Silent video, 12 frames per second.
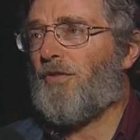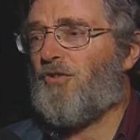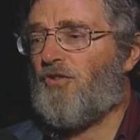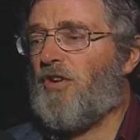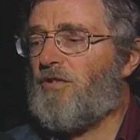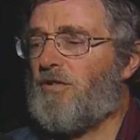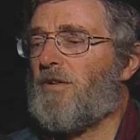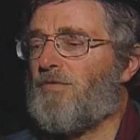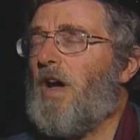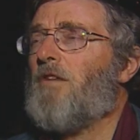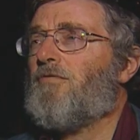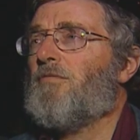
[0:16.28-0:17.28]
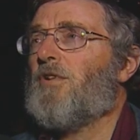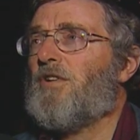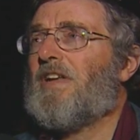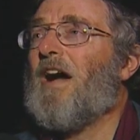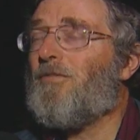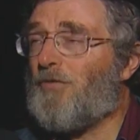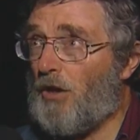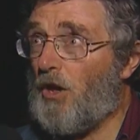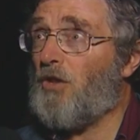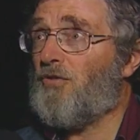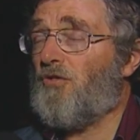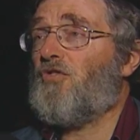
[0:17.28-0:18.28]
The secret of
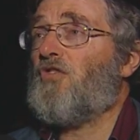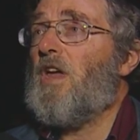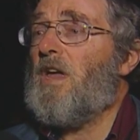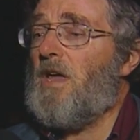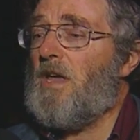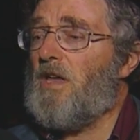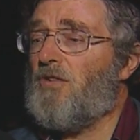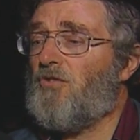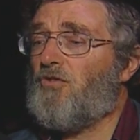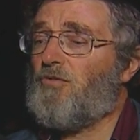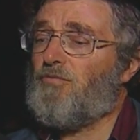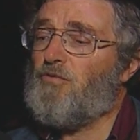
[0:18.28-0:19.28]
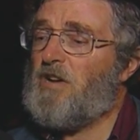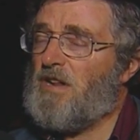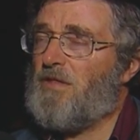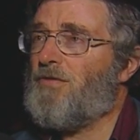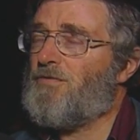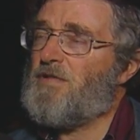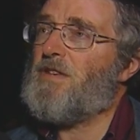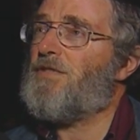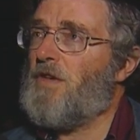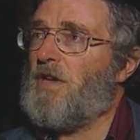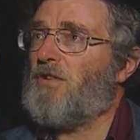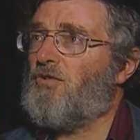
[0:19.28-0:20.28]
governance is really three
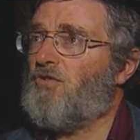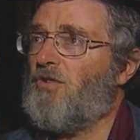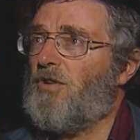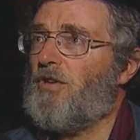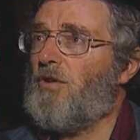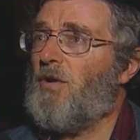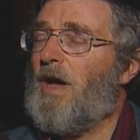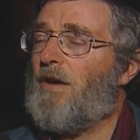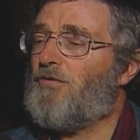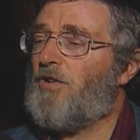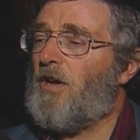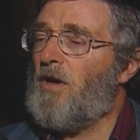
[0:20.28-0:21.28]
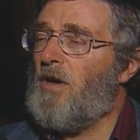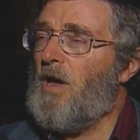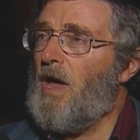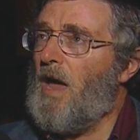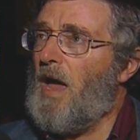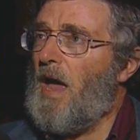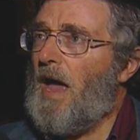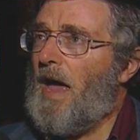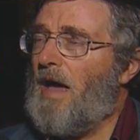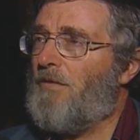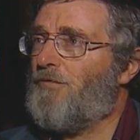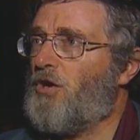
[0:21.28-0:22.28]
things. You have to
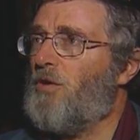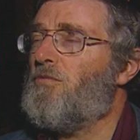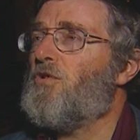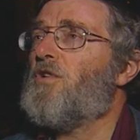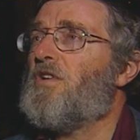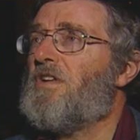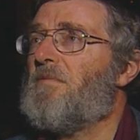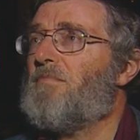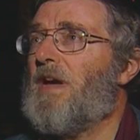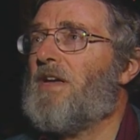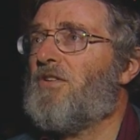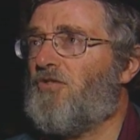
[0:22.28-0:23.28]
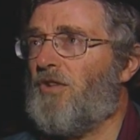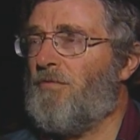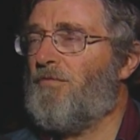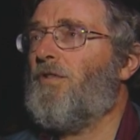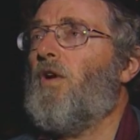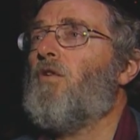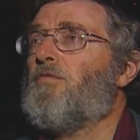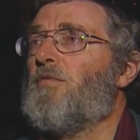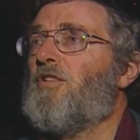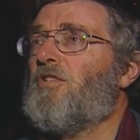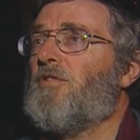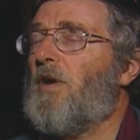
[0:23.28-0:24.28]
have community-based
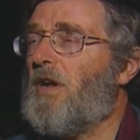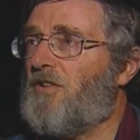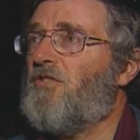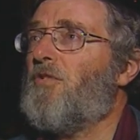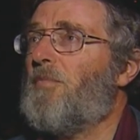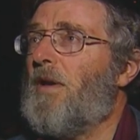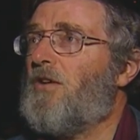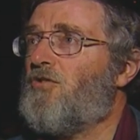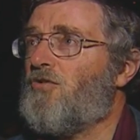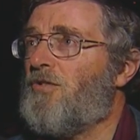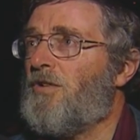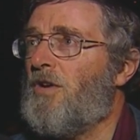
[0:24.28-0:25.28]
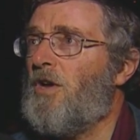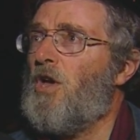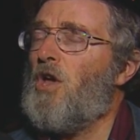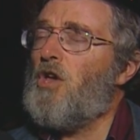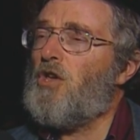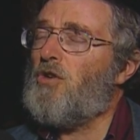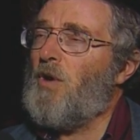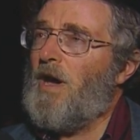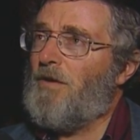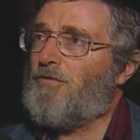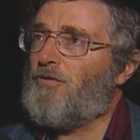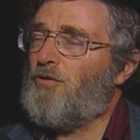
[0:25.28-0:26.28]
involvement and participation. You
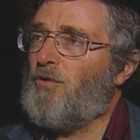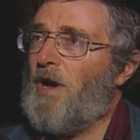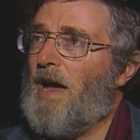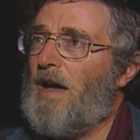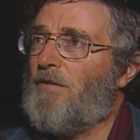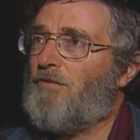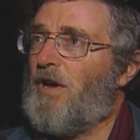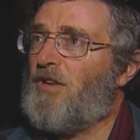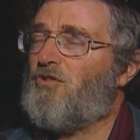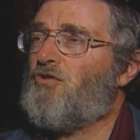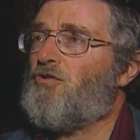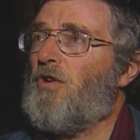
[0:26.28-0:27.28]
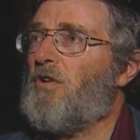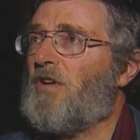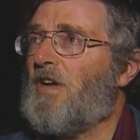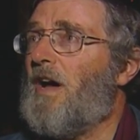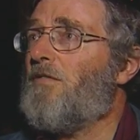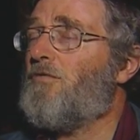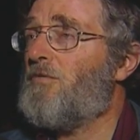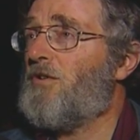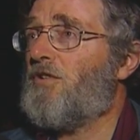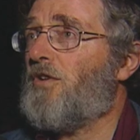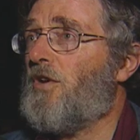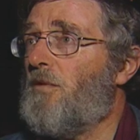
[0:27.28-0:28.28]
have to have a strong
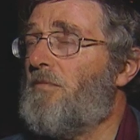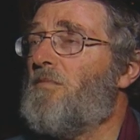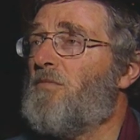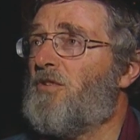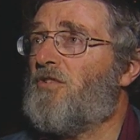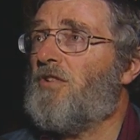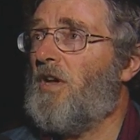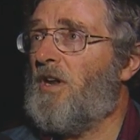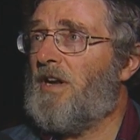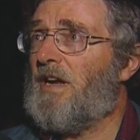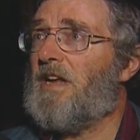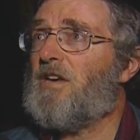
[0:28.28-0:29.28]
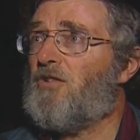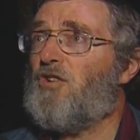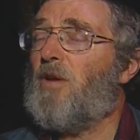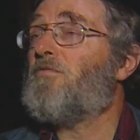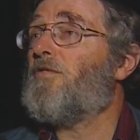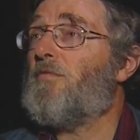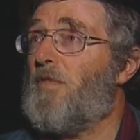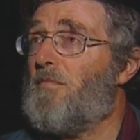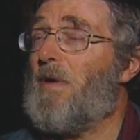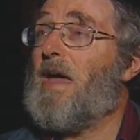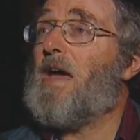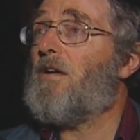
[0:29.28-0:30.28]
government commitment and leadership from the
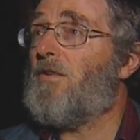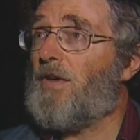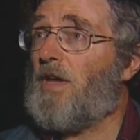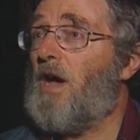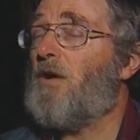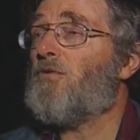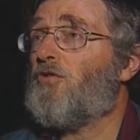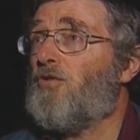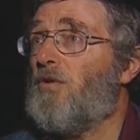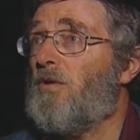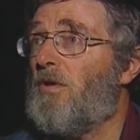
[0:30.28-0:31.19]
mayor and the council.